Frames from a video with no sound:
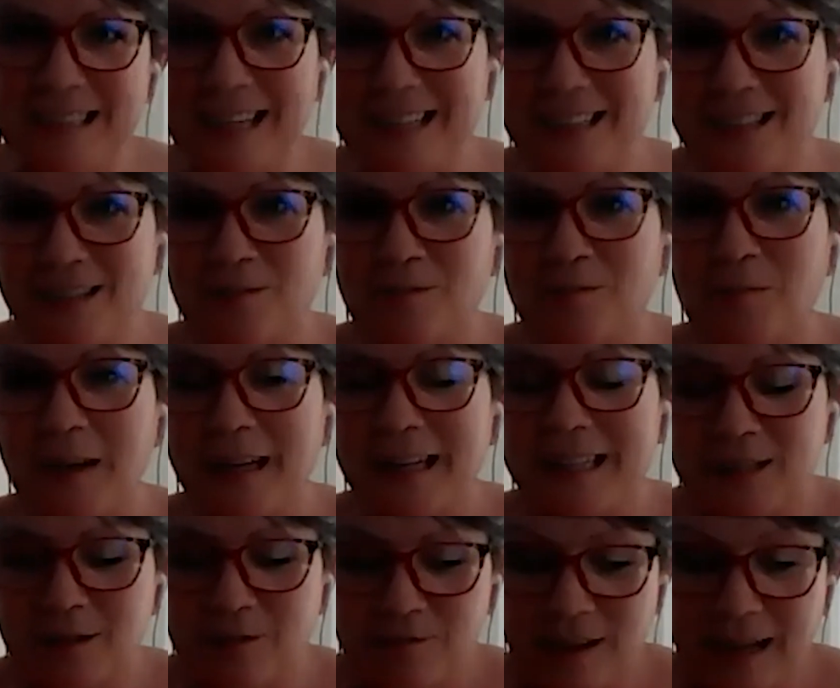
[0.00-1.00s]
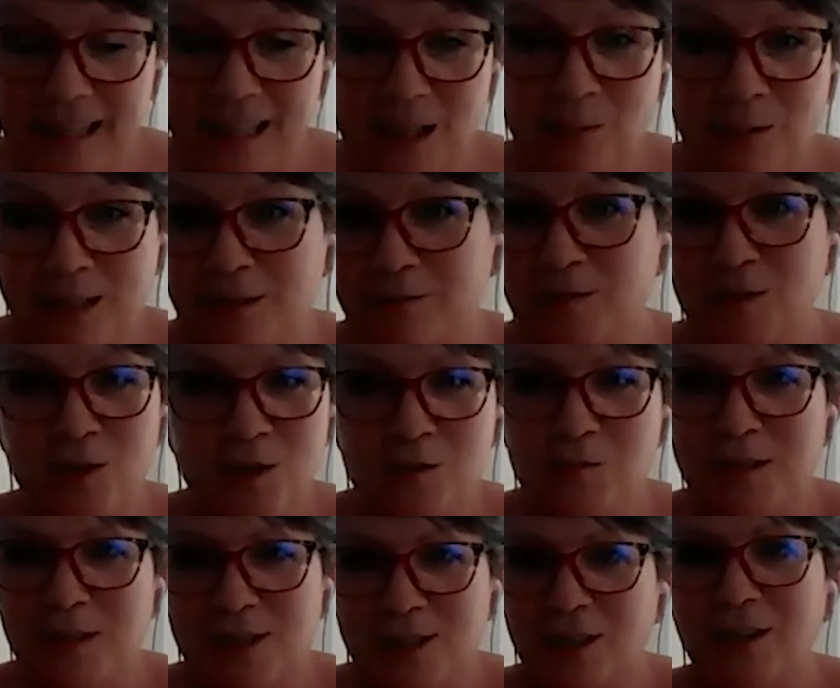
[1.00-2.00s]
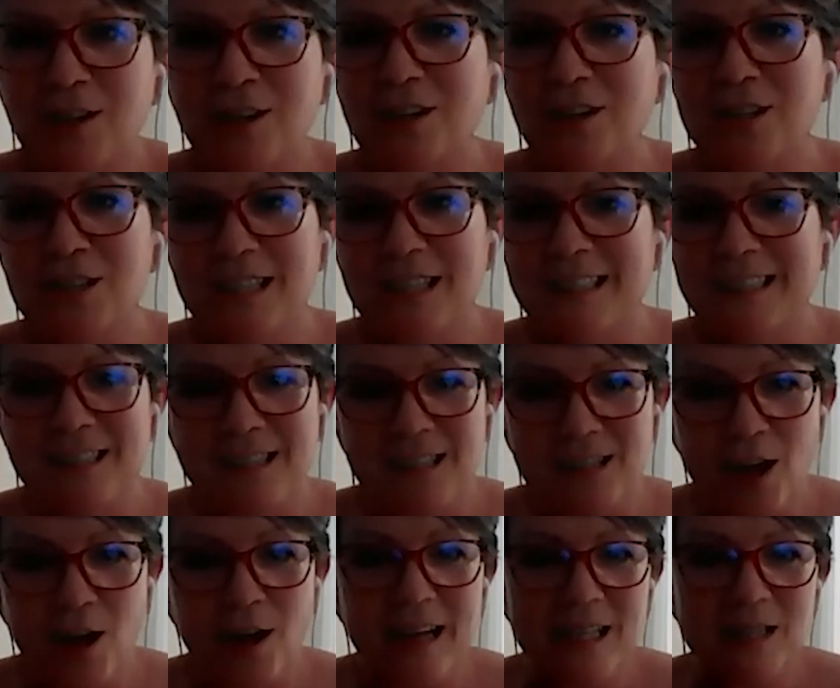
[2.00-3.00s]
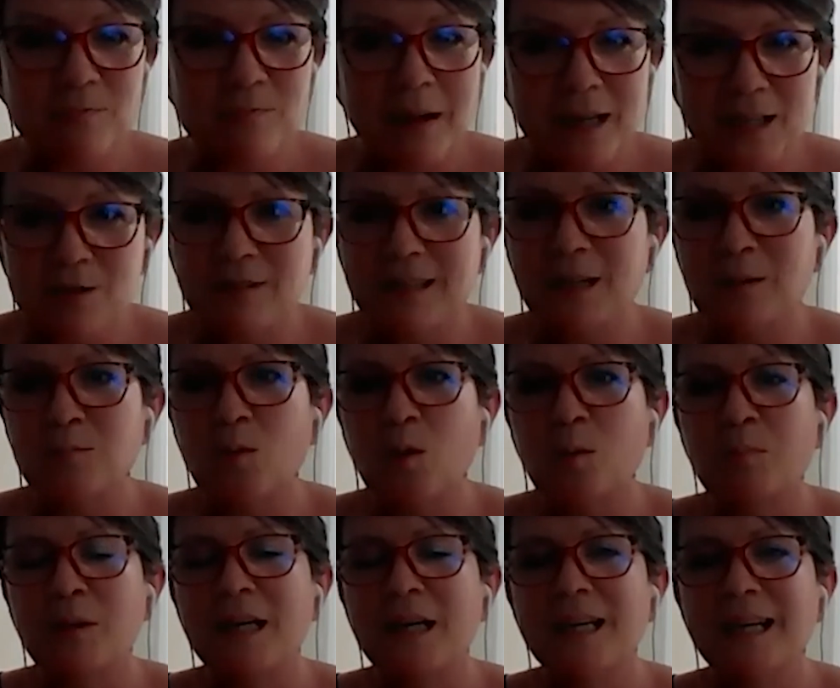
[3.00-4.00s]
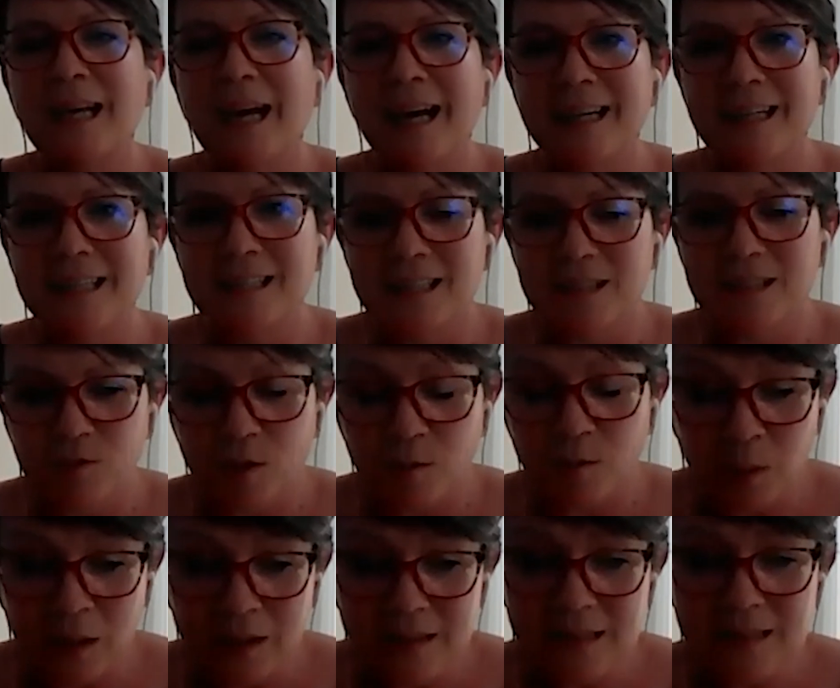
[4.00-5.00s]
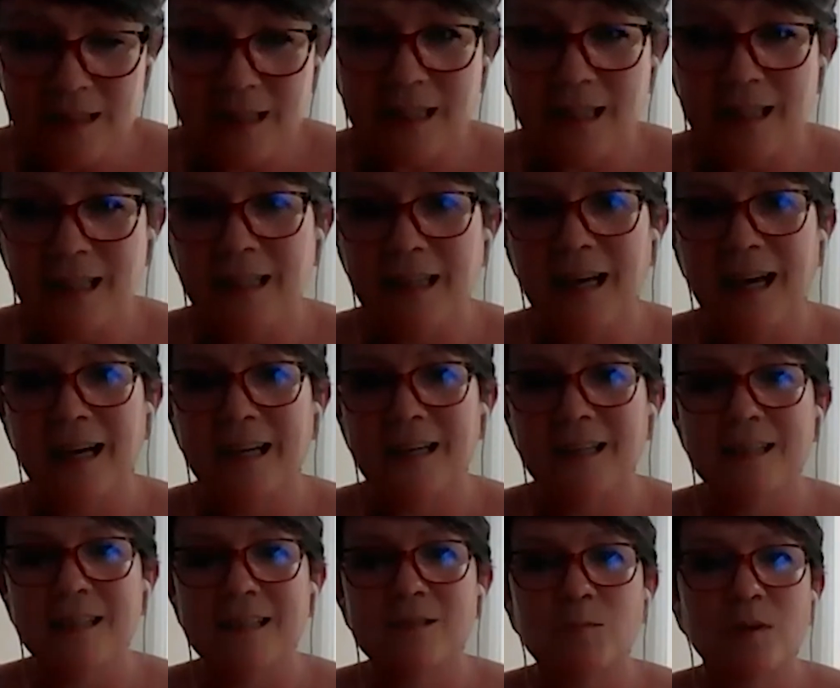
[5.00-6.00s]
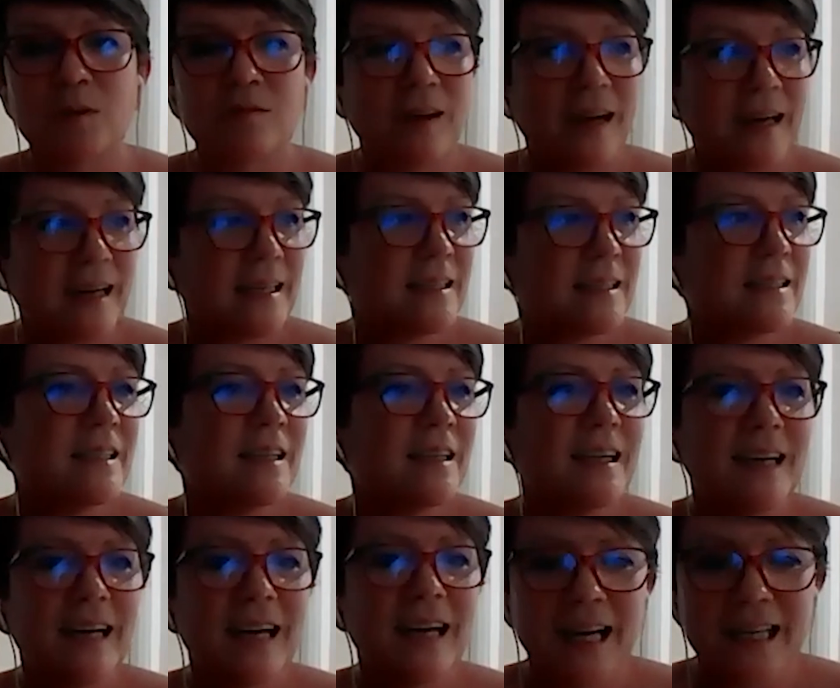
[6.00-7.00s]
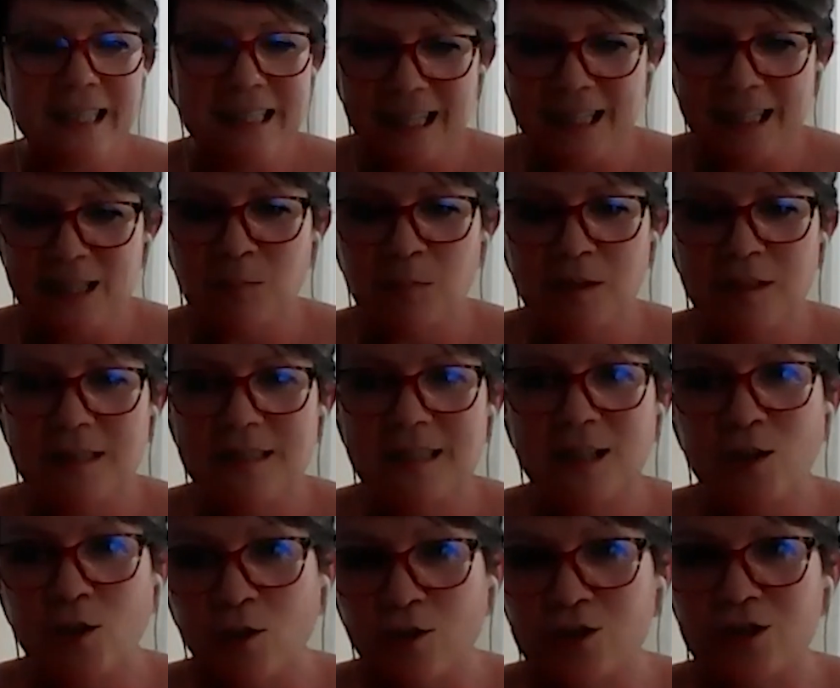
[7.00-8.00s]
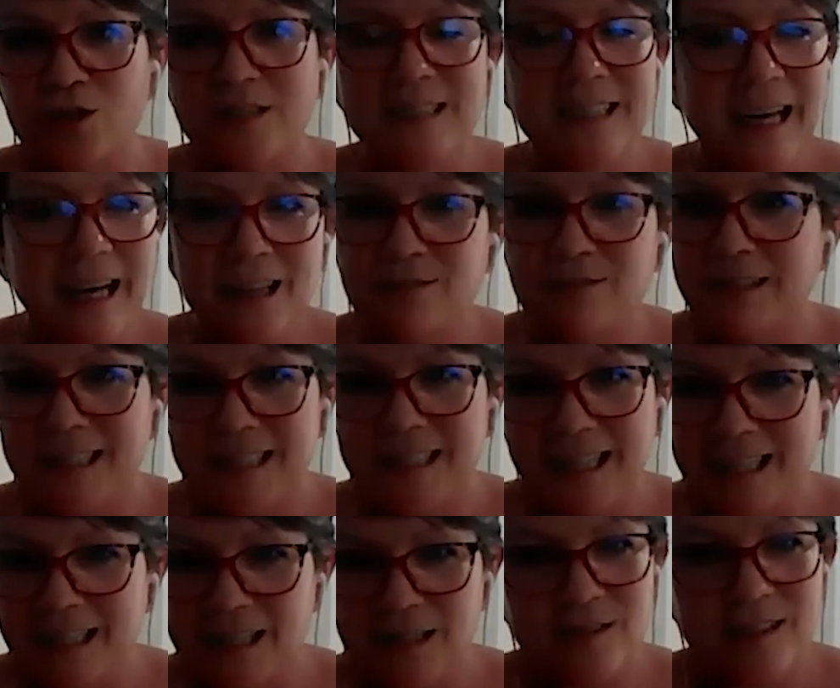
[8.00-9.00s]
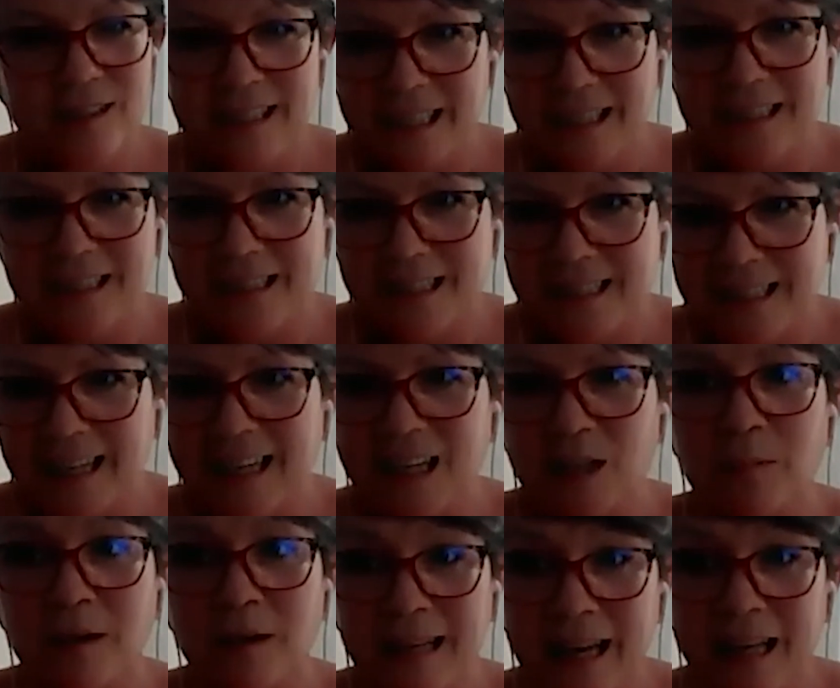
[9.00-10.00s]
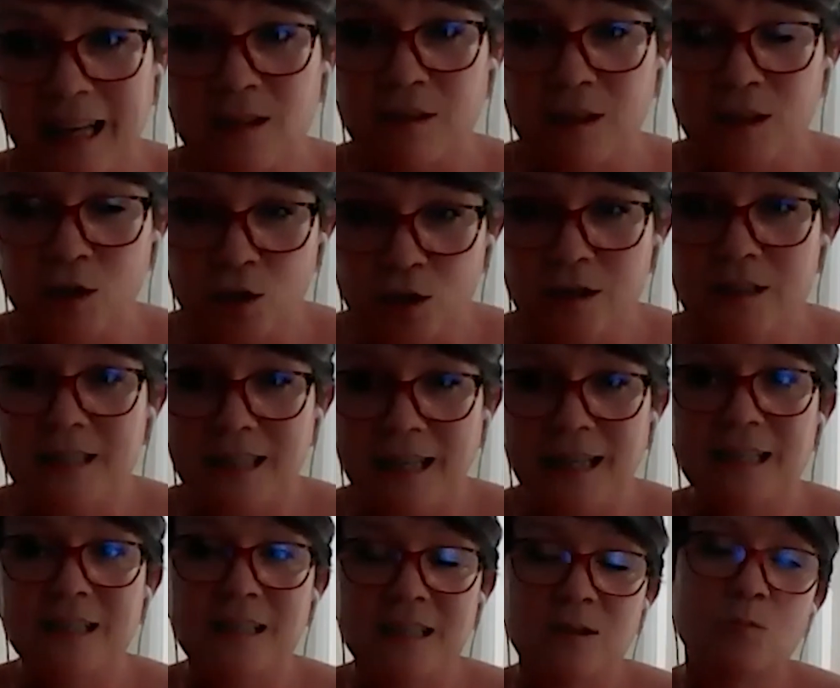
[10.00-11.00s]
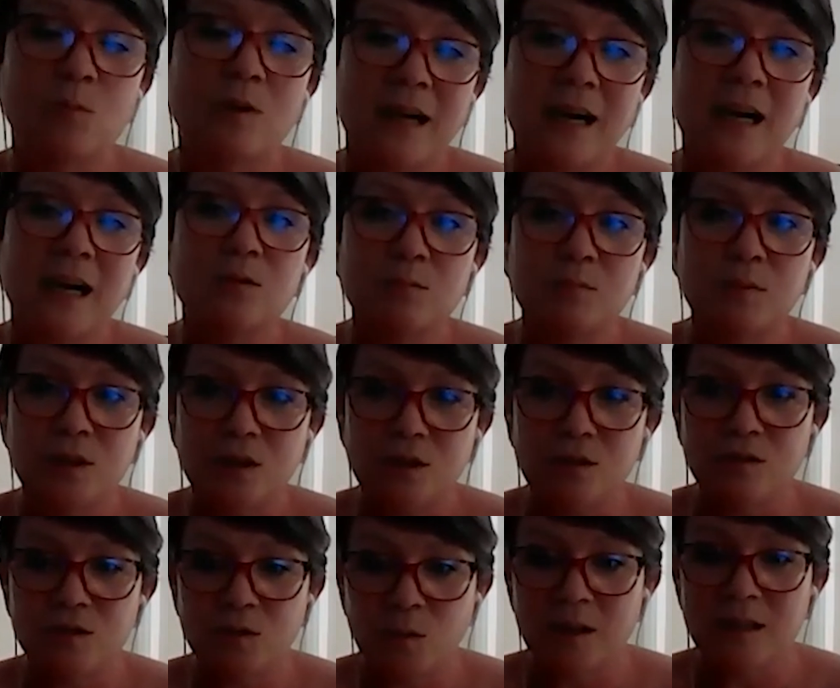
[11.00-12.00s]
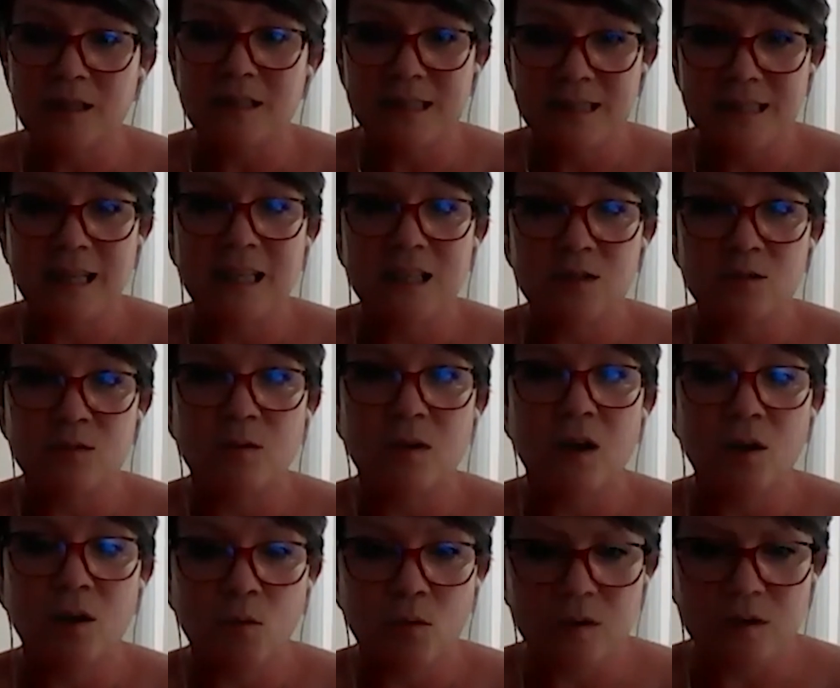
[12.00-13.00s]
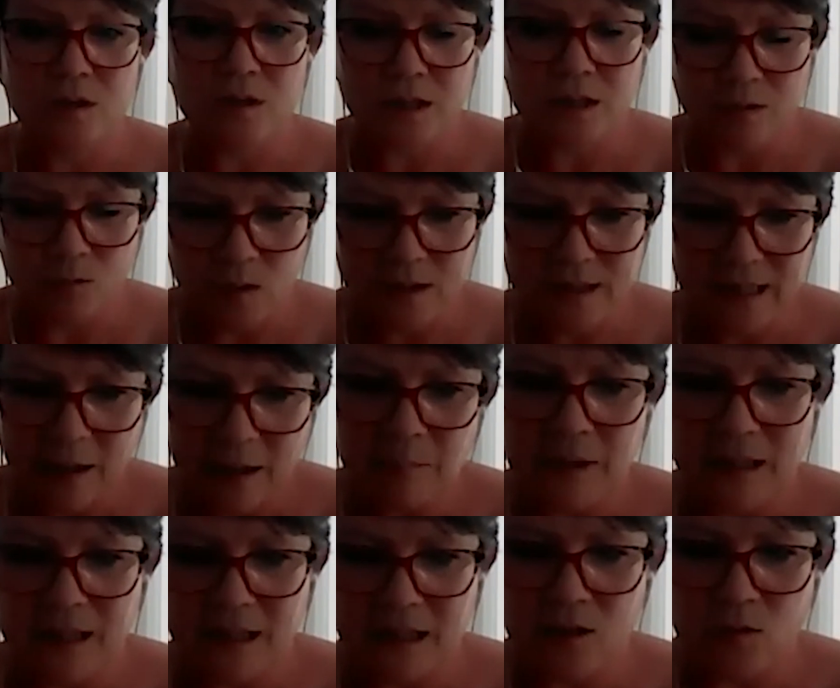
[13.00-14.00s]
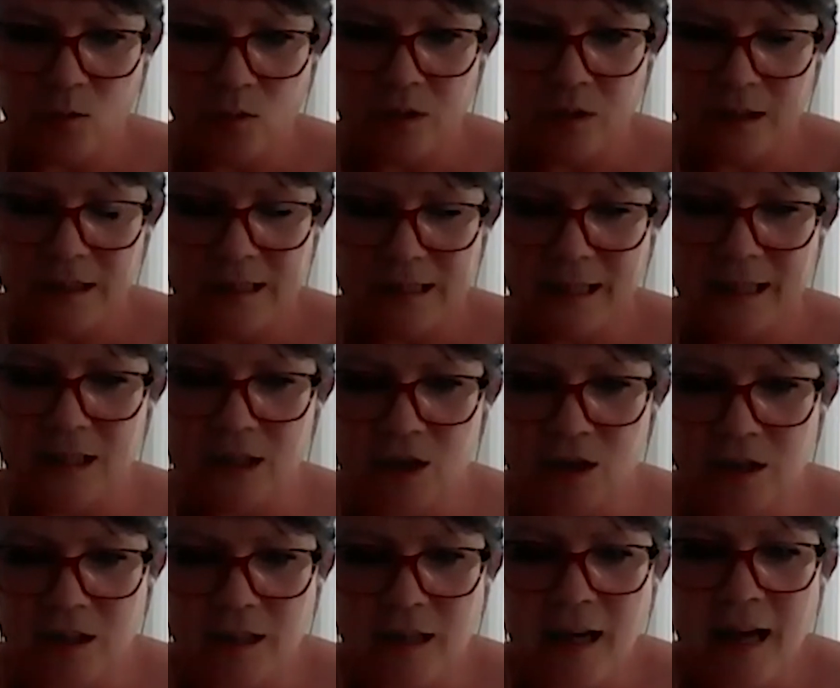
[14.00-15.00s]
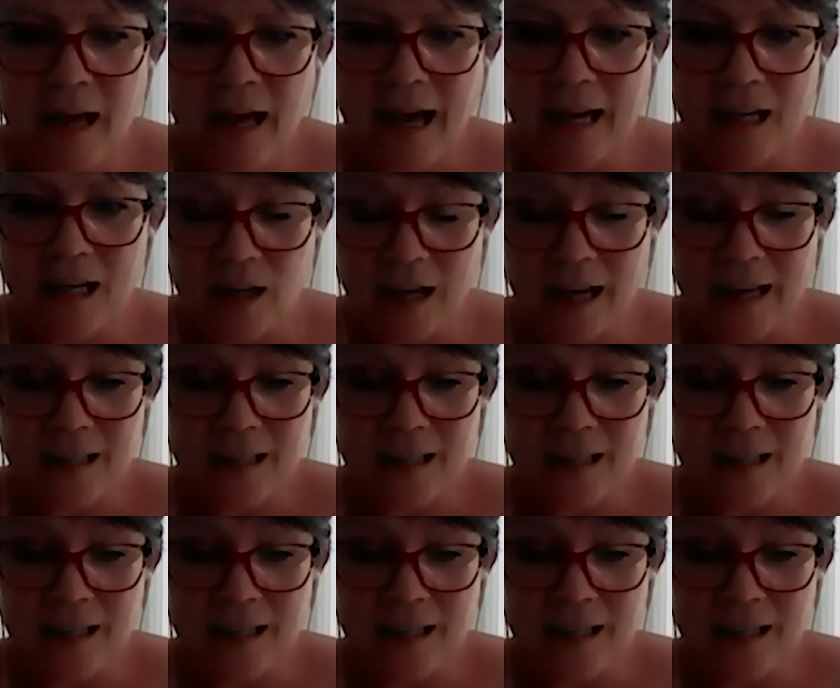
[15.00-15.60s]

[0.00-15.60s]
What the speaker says: It's the valuing of good research. It's measuring it properly and robustly and with valid assessments, and not just gathering data for data's sake, but gathering good data that will help you to understand what's happening in an organization, and